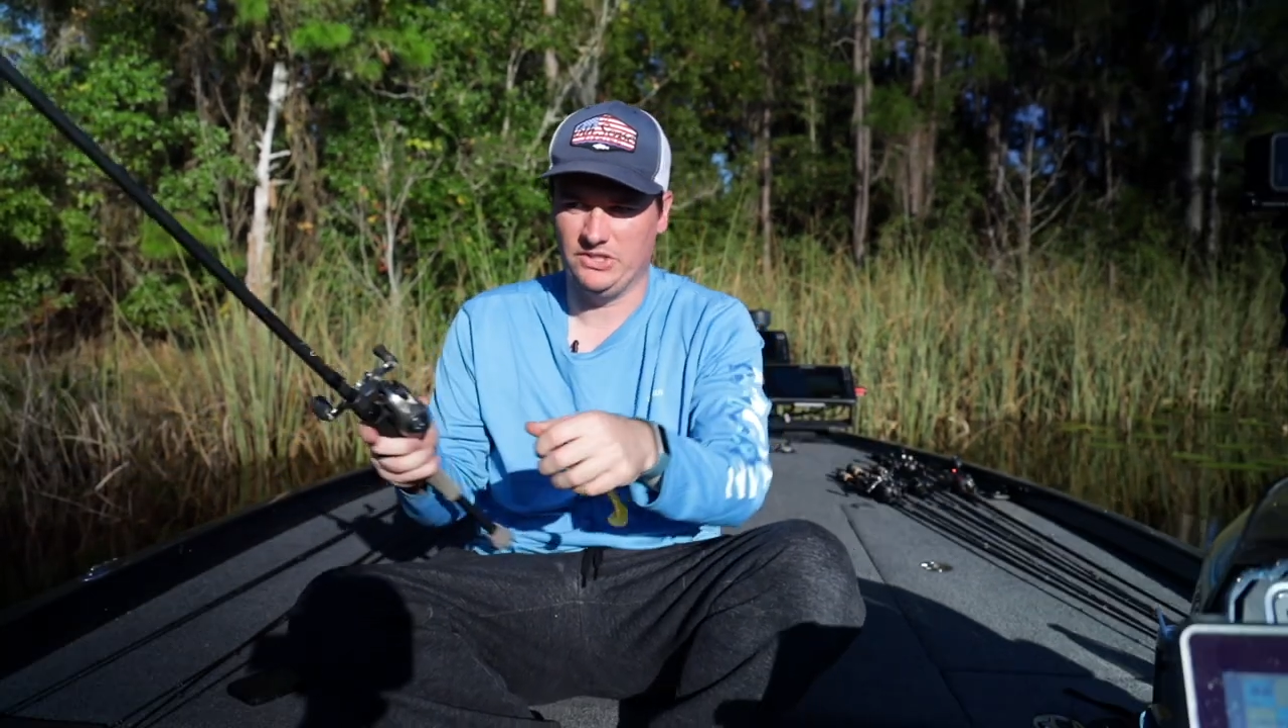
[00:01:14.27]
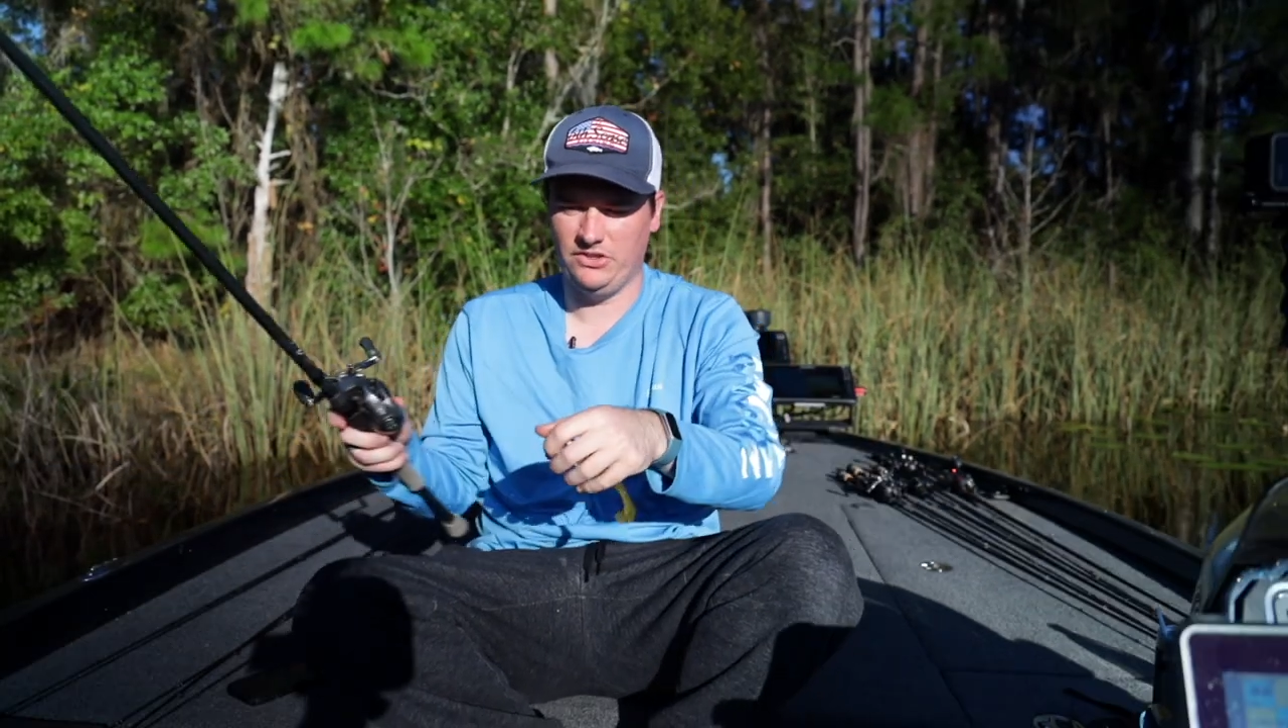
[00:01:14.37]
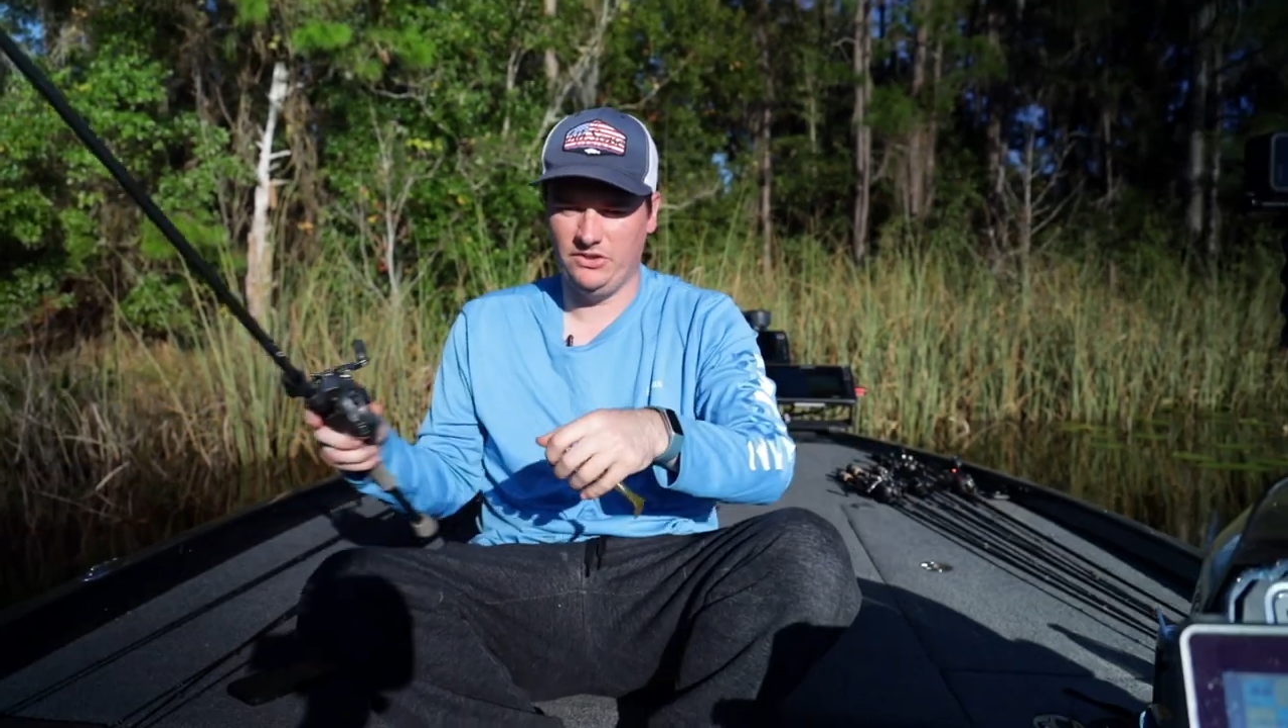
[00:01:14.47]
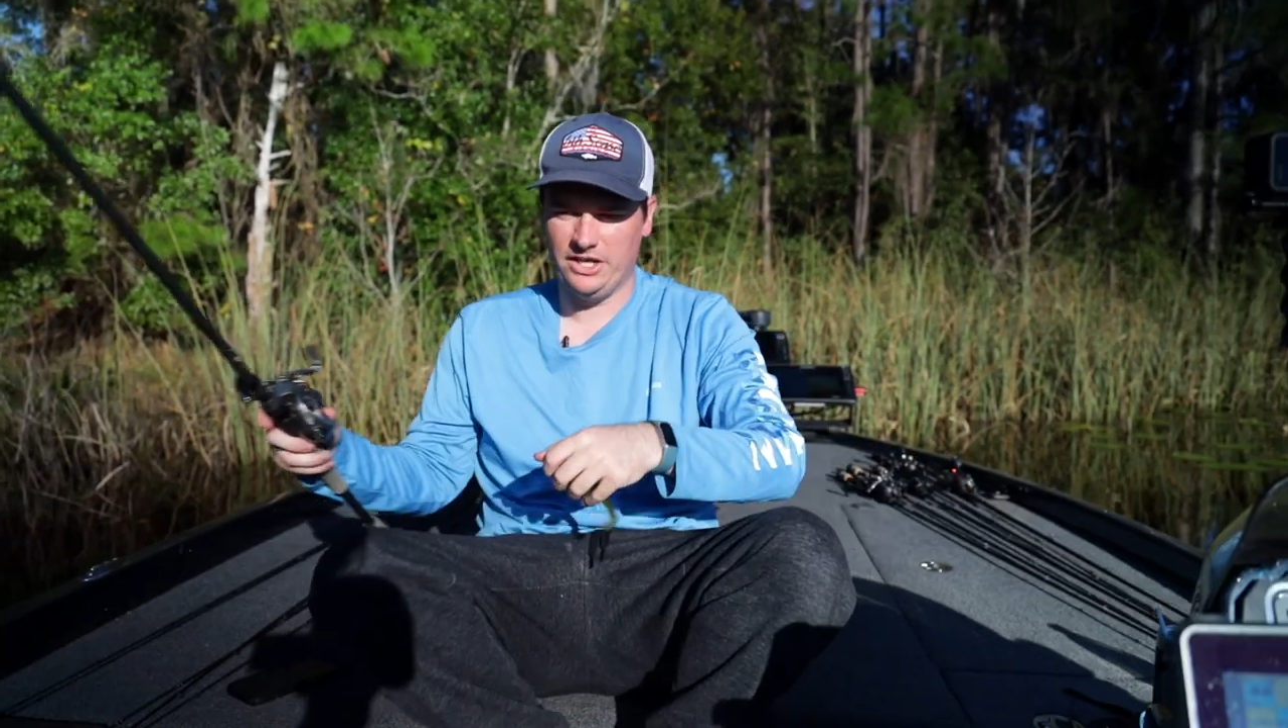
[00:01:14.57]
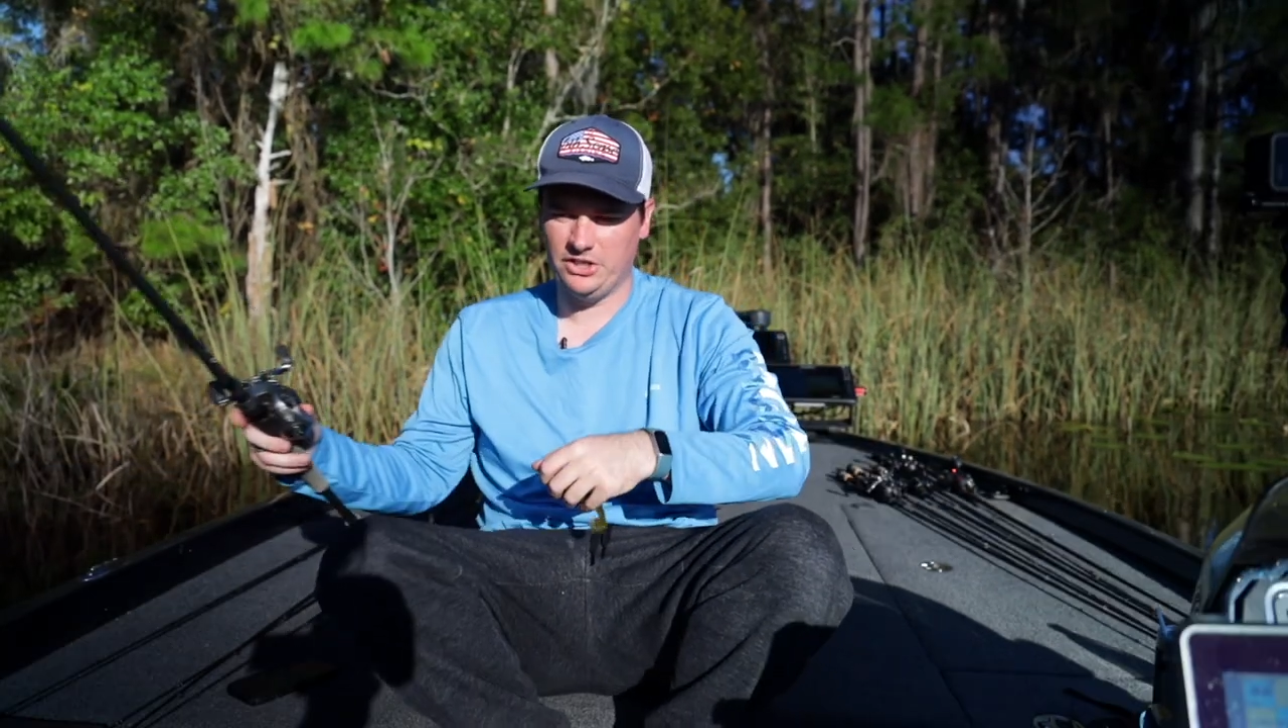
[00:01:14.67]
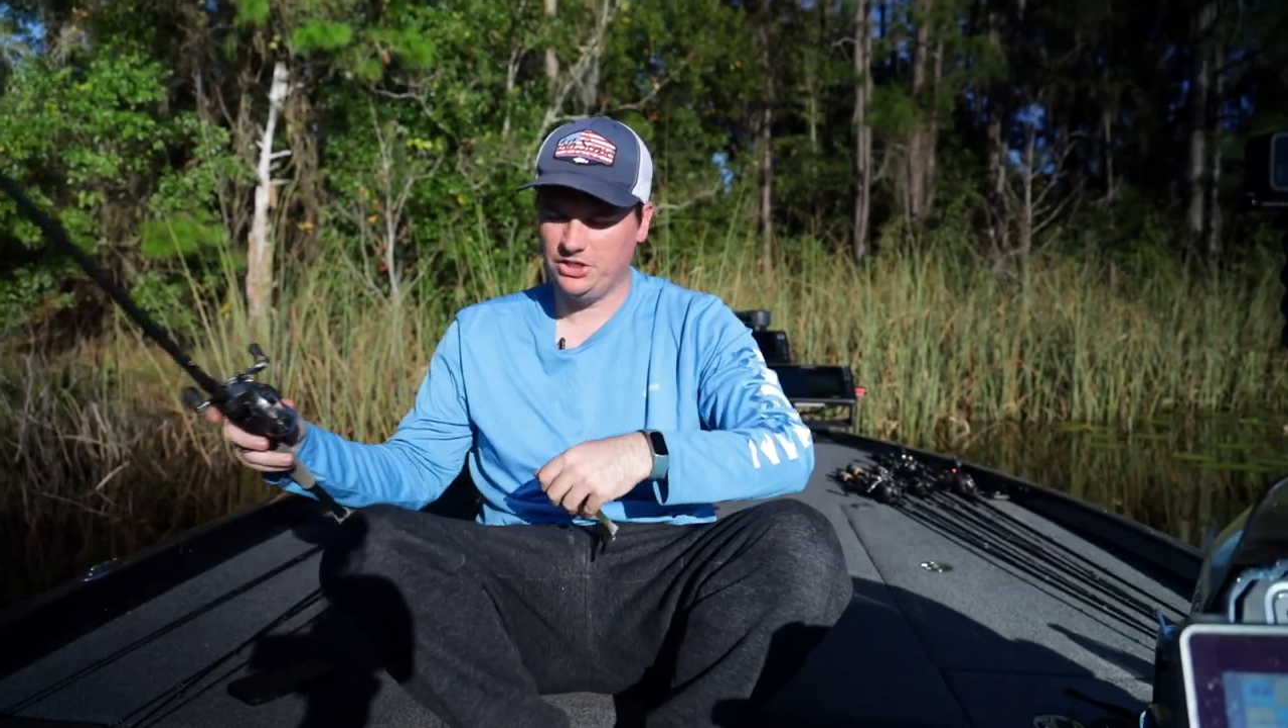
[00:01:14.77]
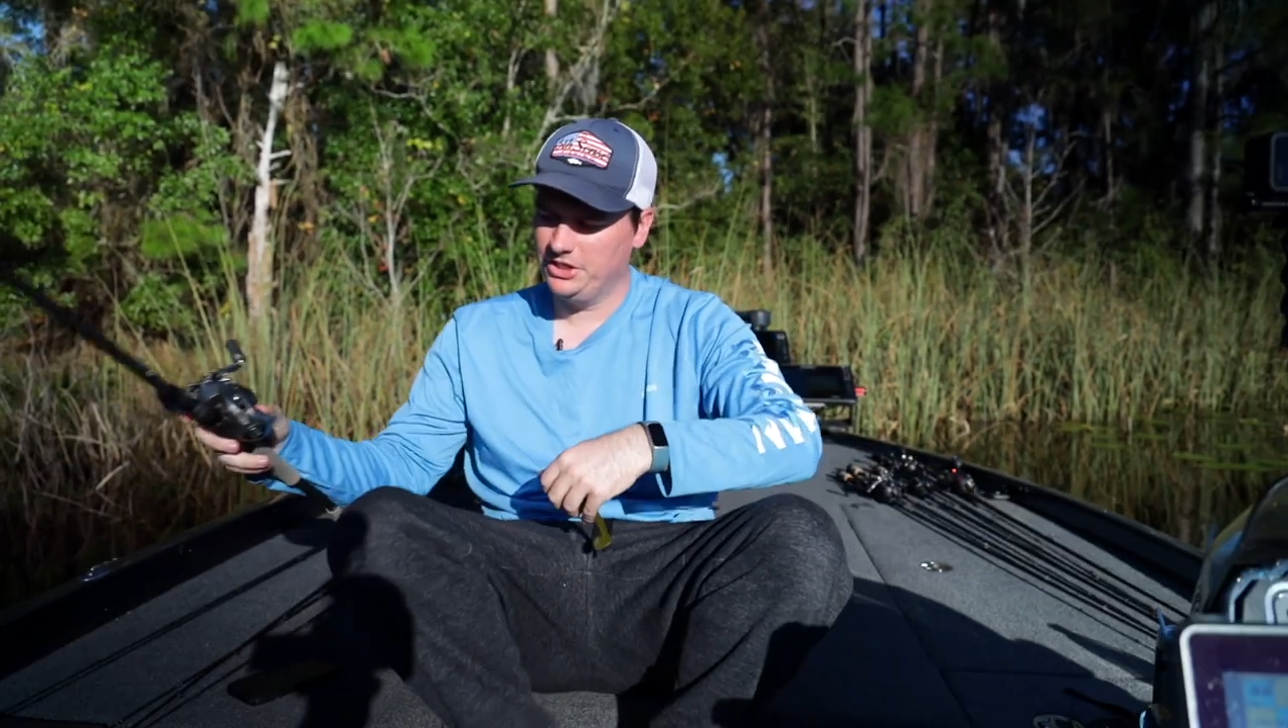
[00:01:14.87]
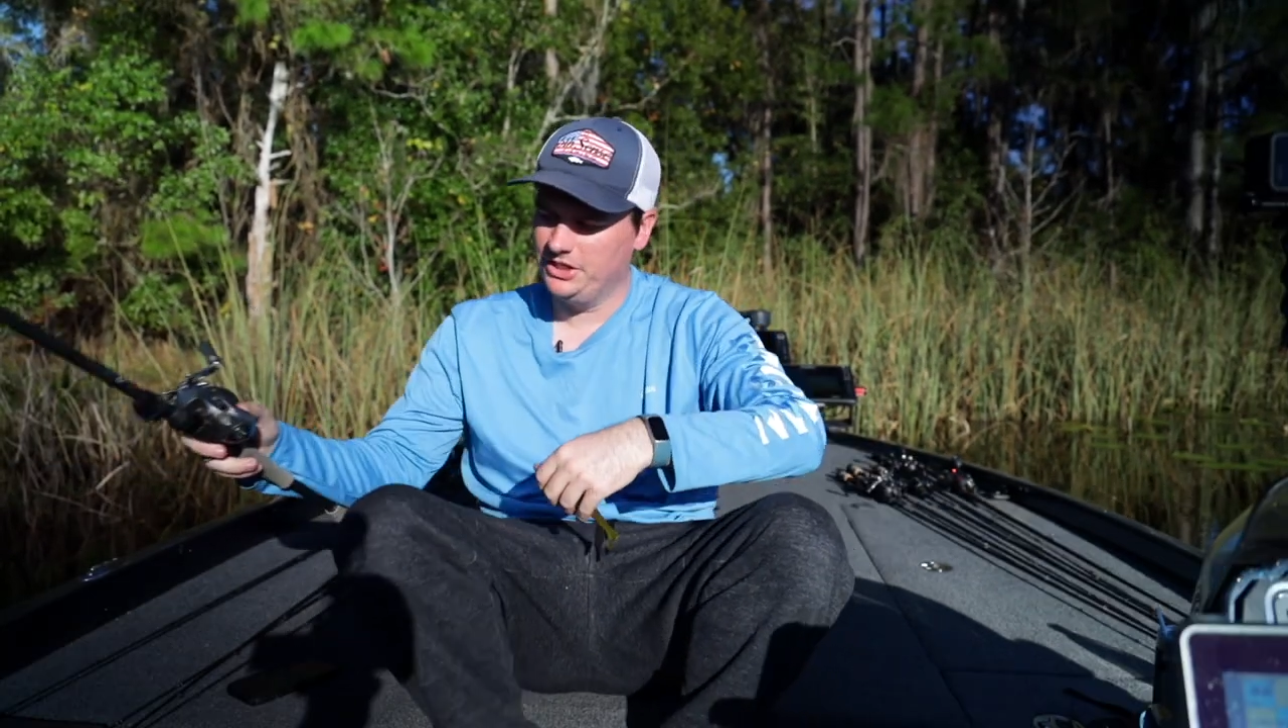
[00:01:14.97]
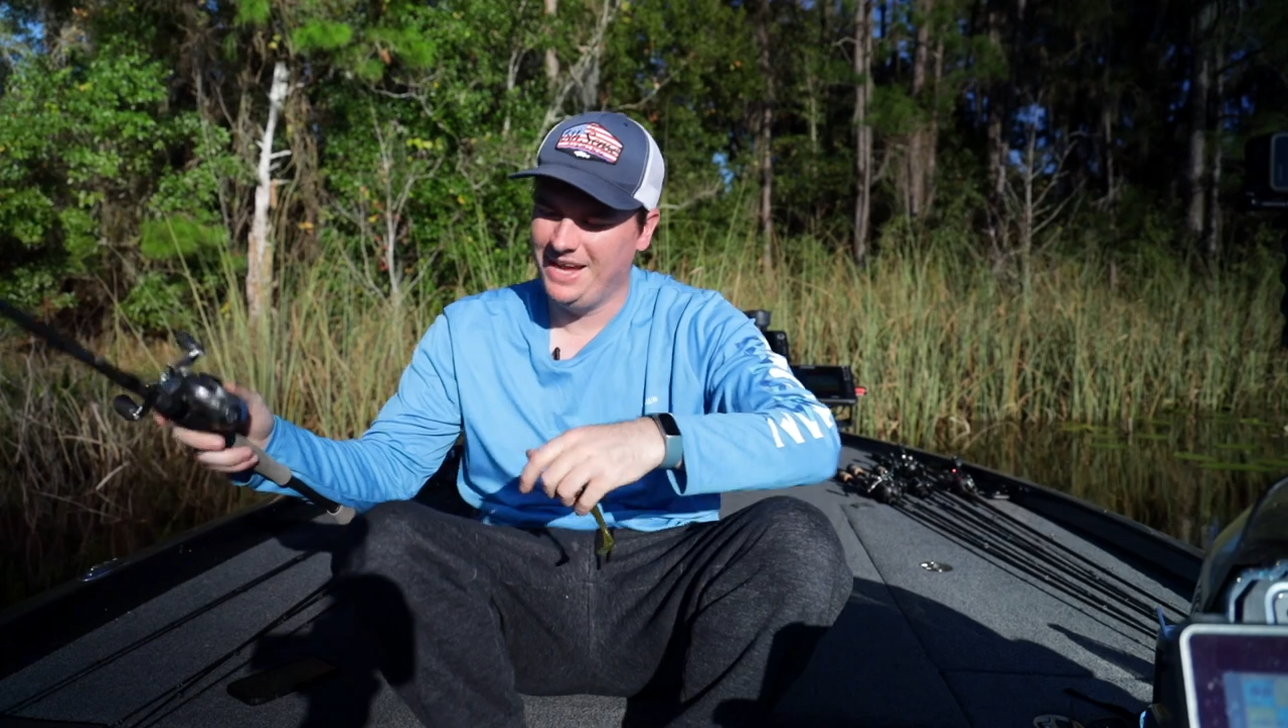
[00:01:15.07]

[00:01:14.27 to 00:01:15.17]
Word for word: selection